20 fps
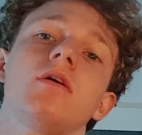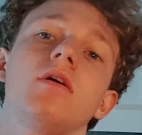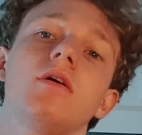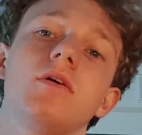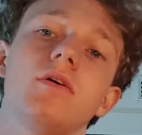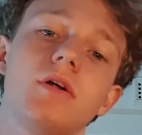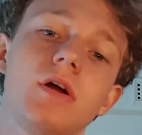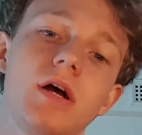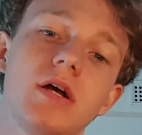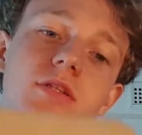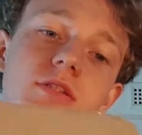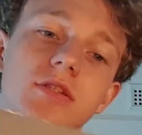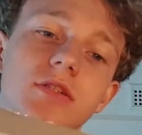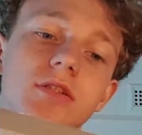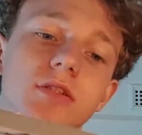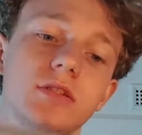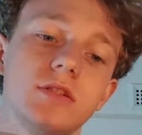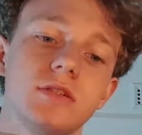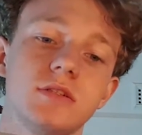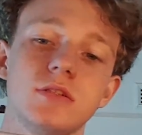Right,
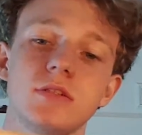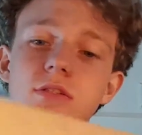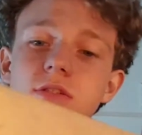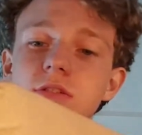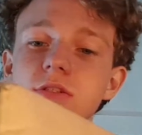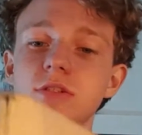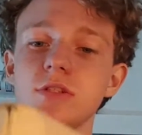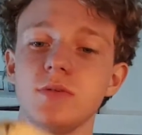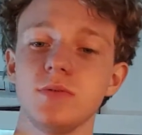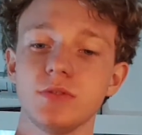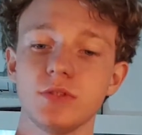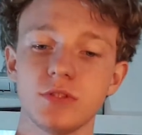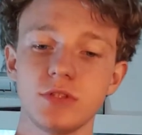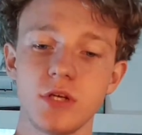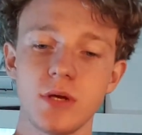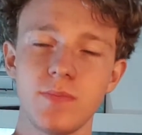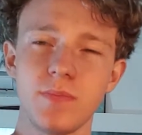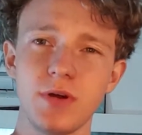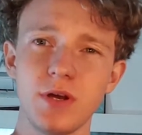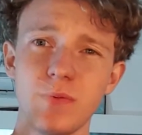so we'll
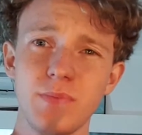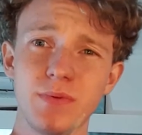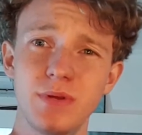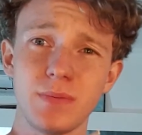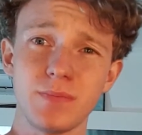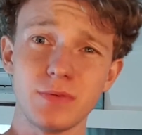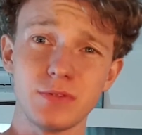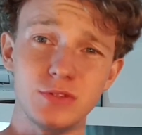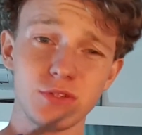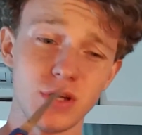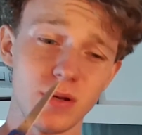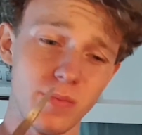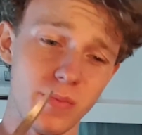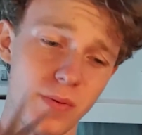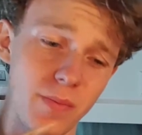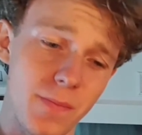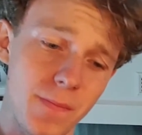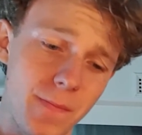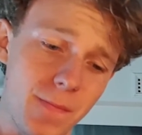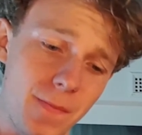start by opening up the top.
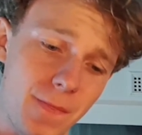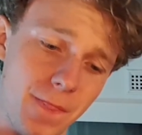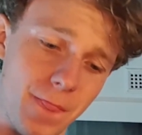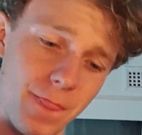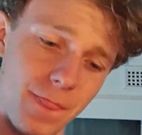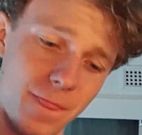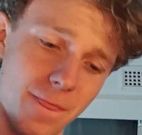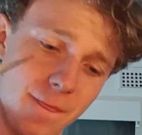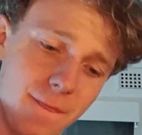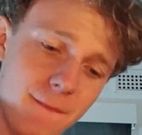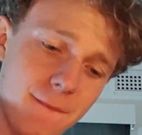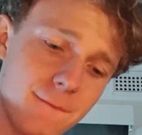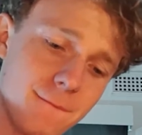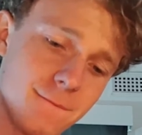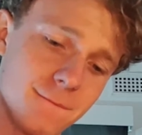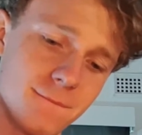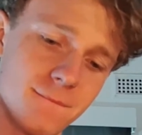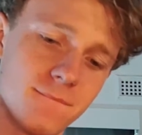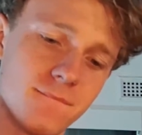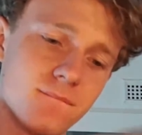So
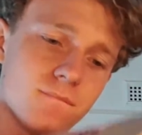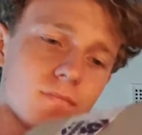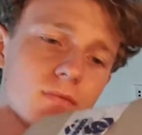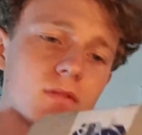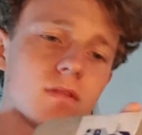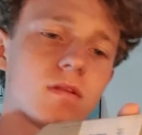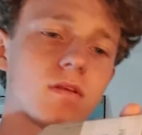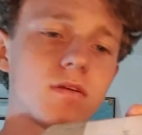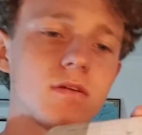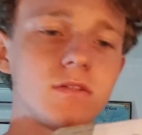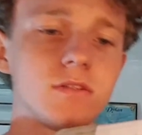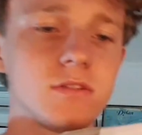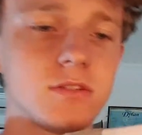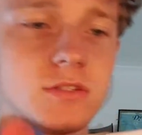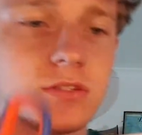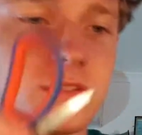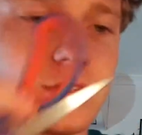we've got